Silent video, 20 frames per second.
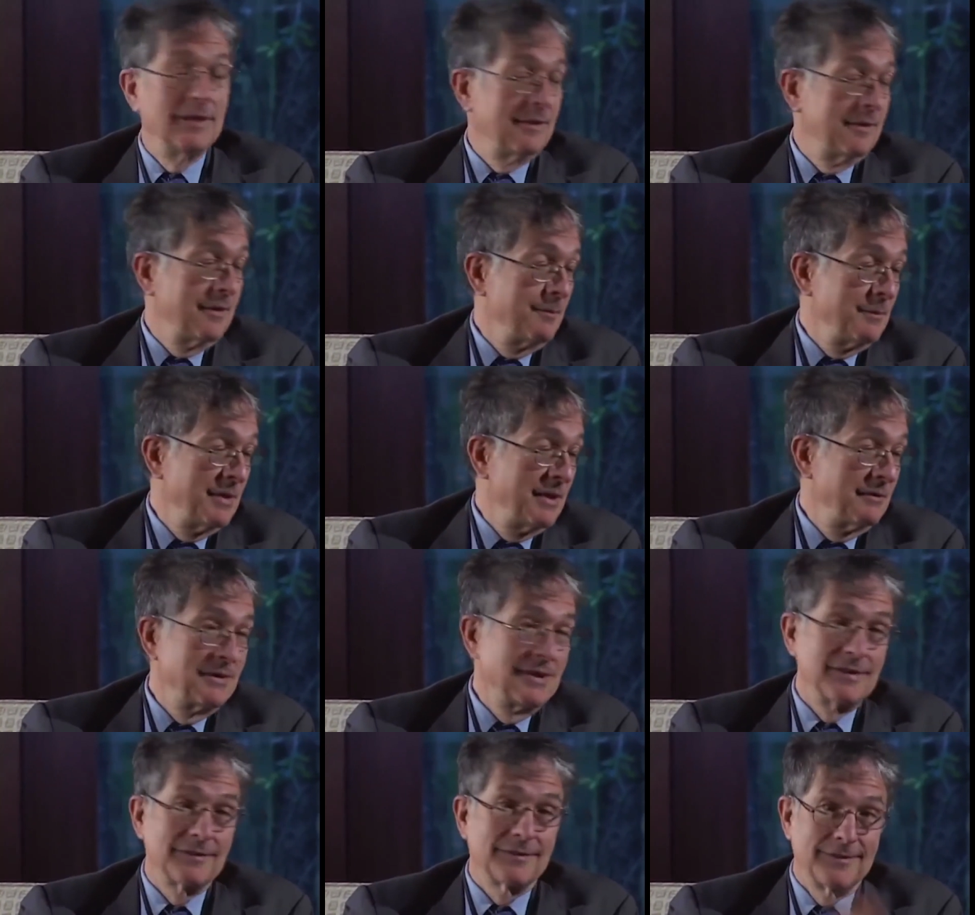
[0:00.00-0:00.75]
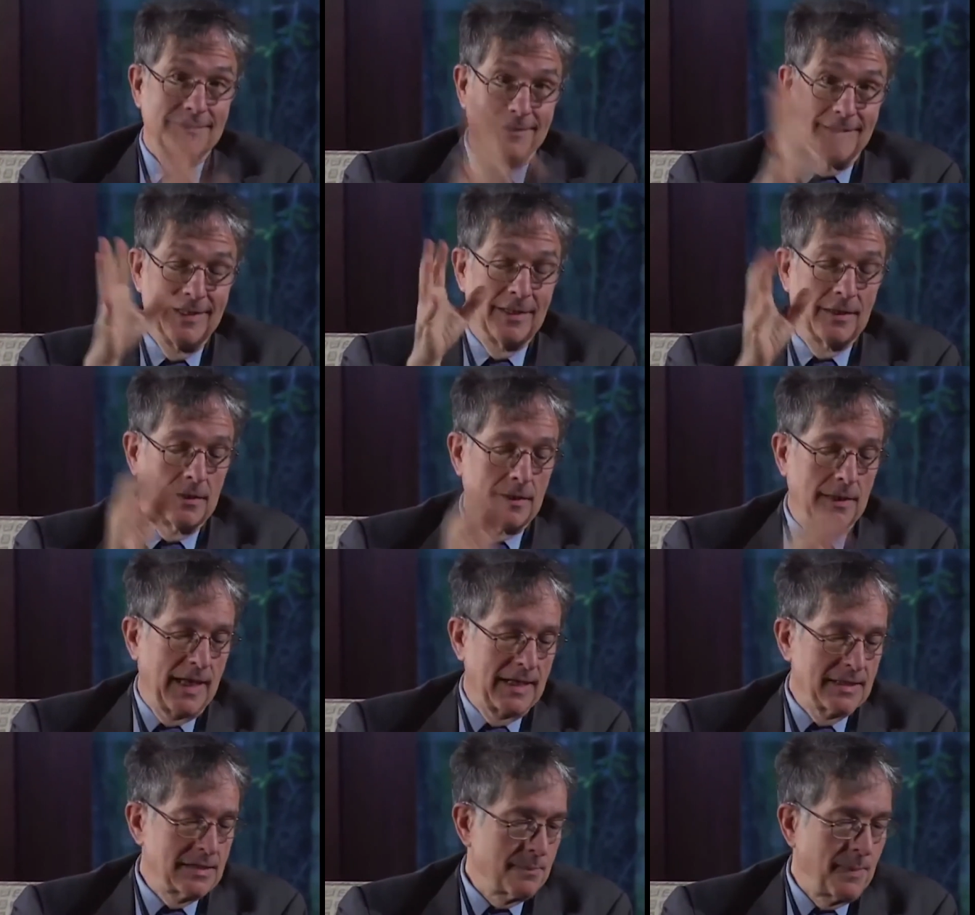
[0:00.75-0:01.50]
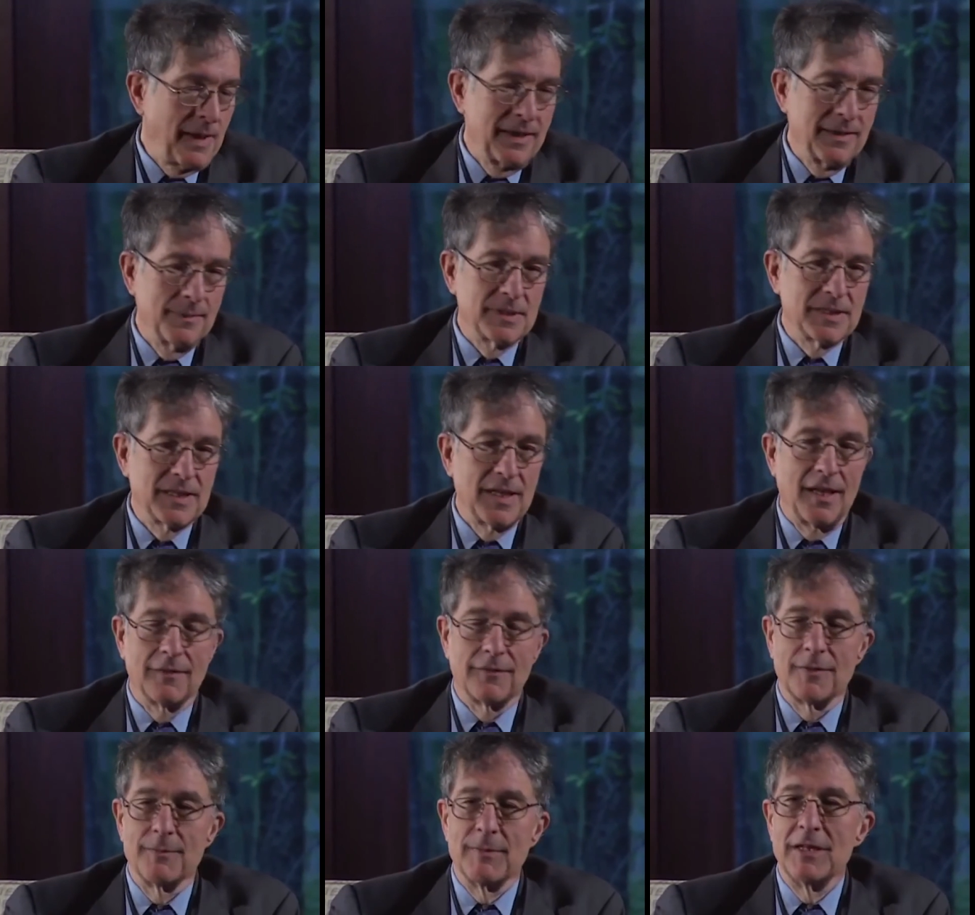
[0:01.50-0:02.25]
Yeah, I mean, just in a class by
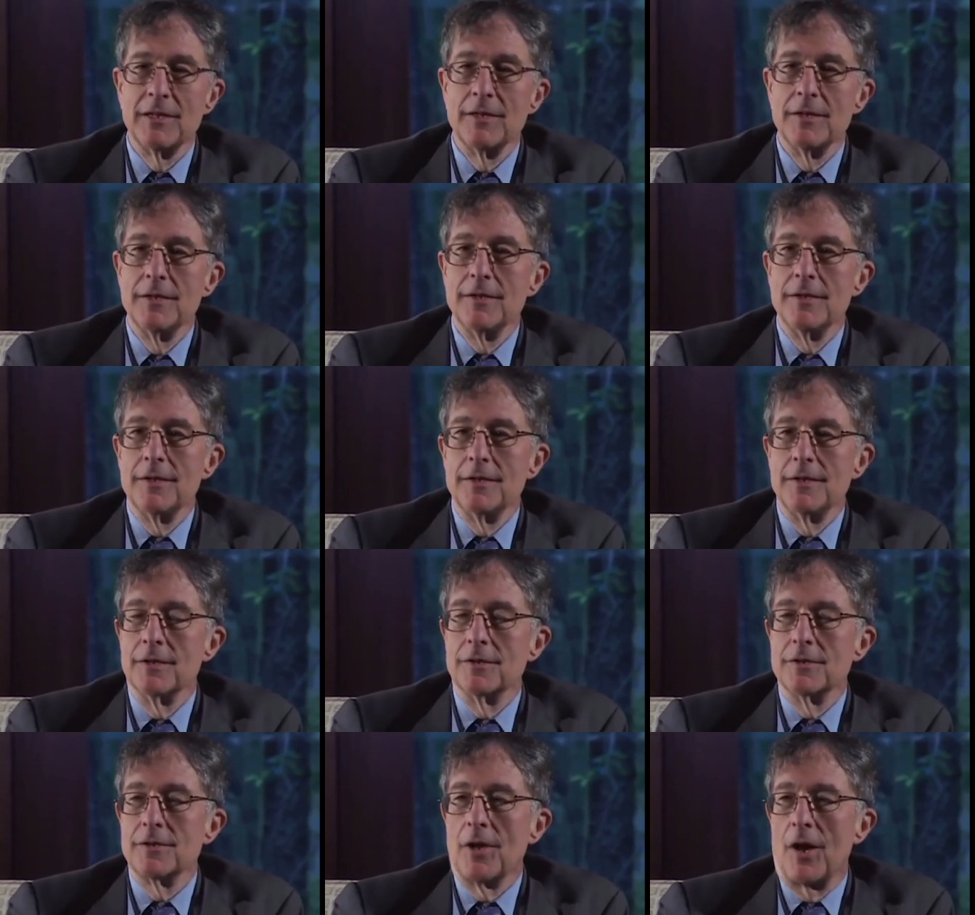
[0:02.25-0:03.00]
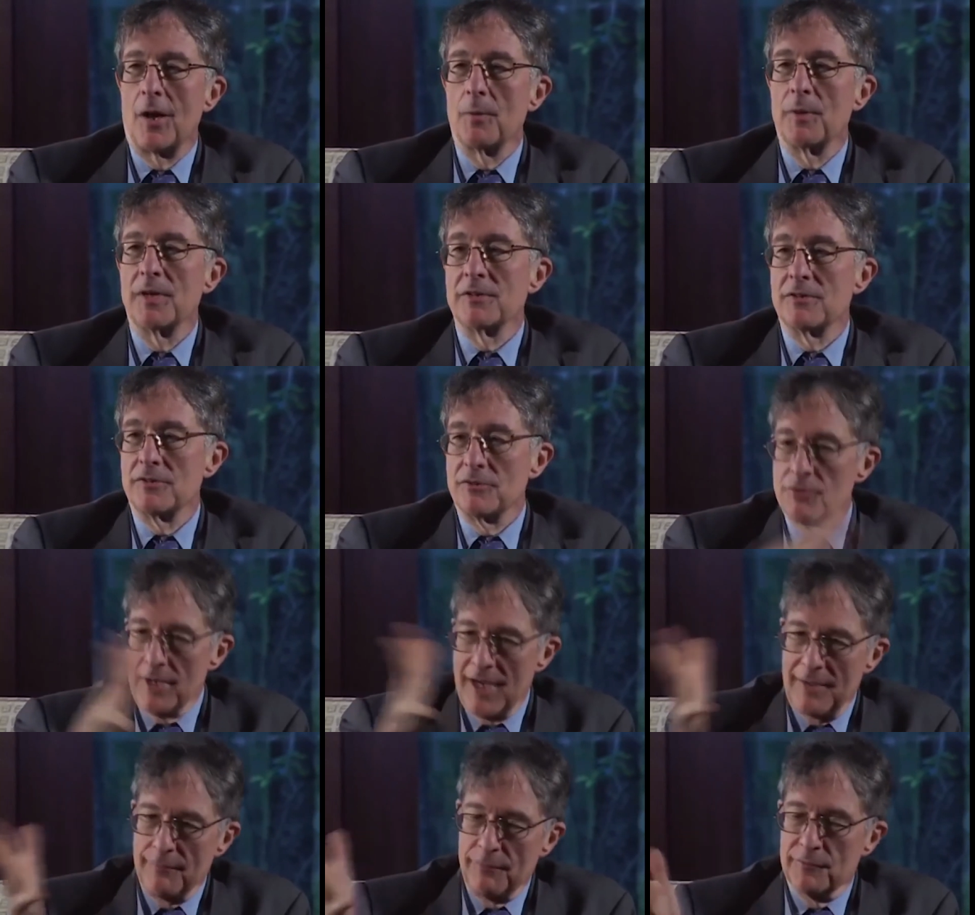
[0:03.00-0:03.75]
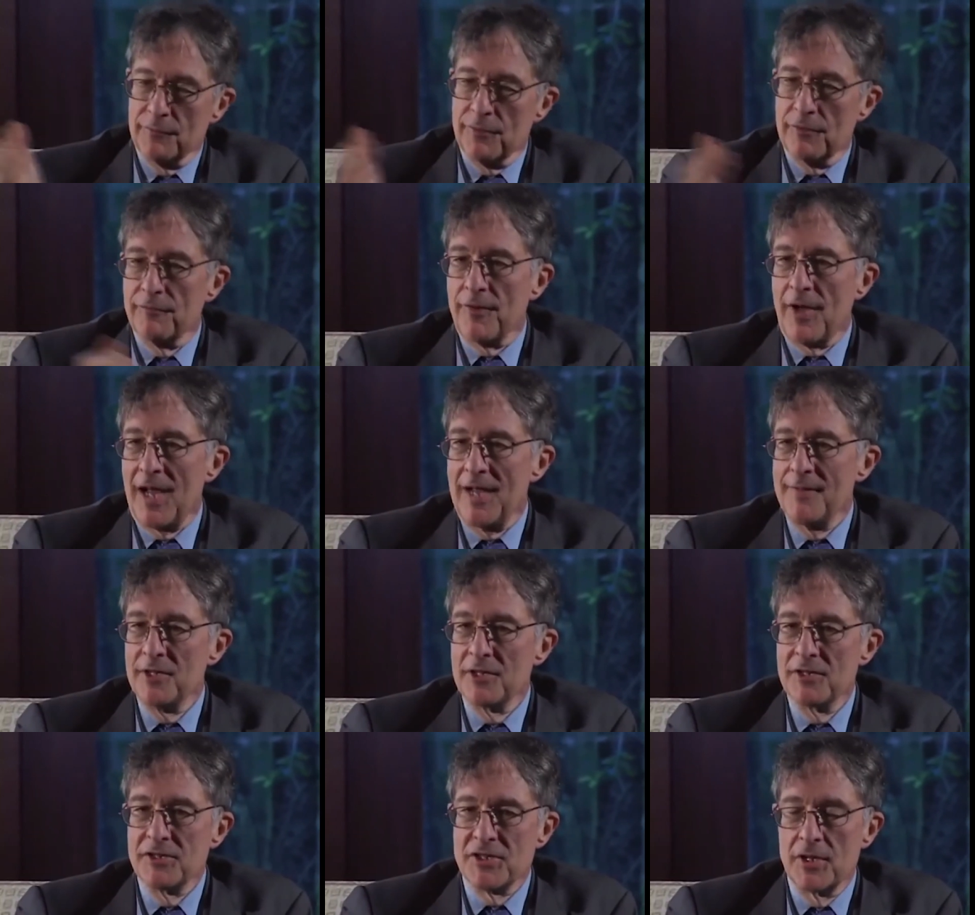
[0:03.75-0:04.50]
himself. I mean, you know, Darwin traveled for
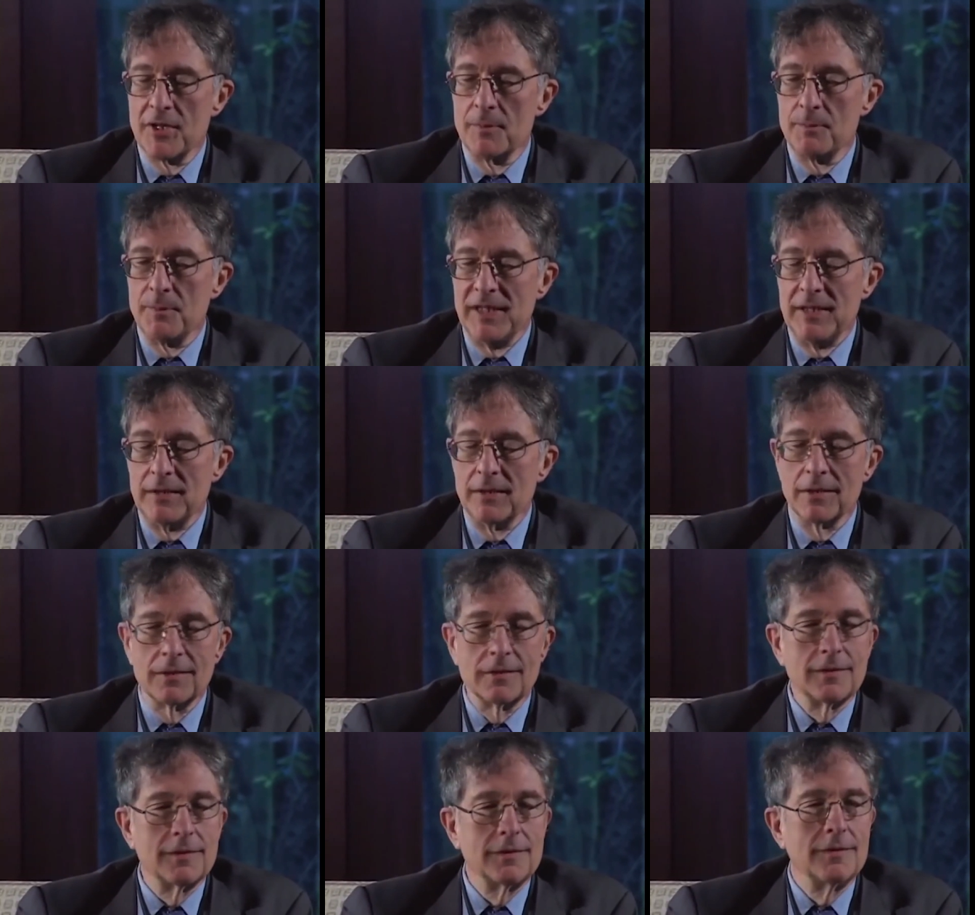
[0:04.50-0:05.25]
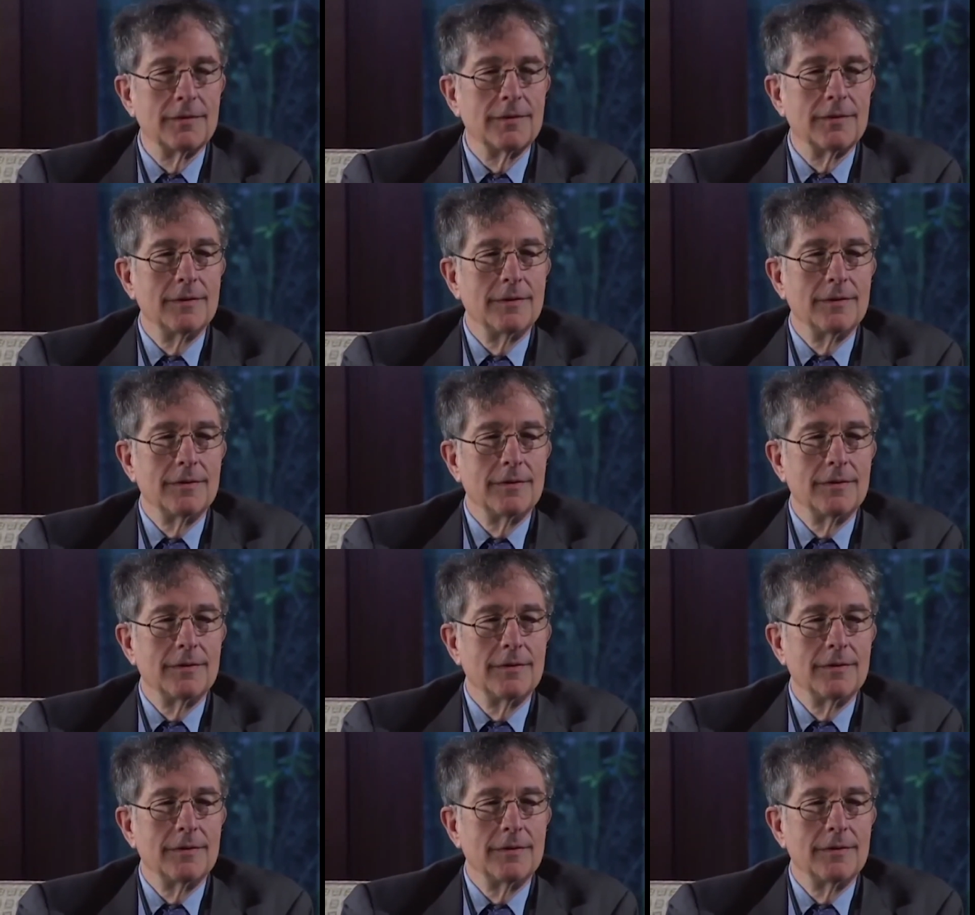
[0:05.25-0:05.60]
five years on the Beagle,